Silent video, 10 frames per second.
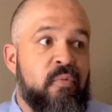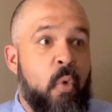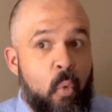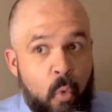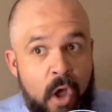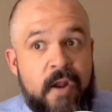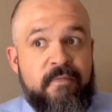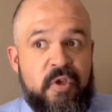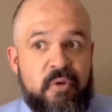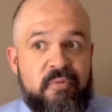One of
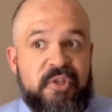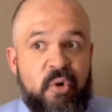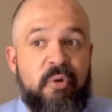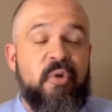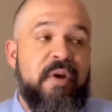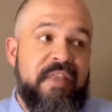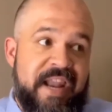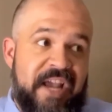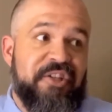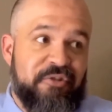you is going to win the
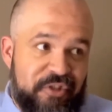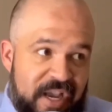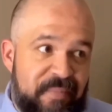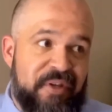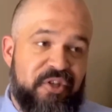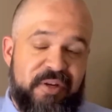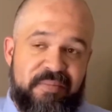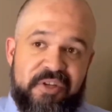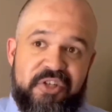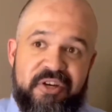national championship
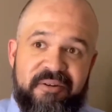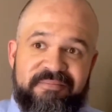this year.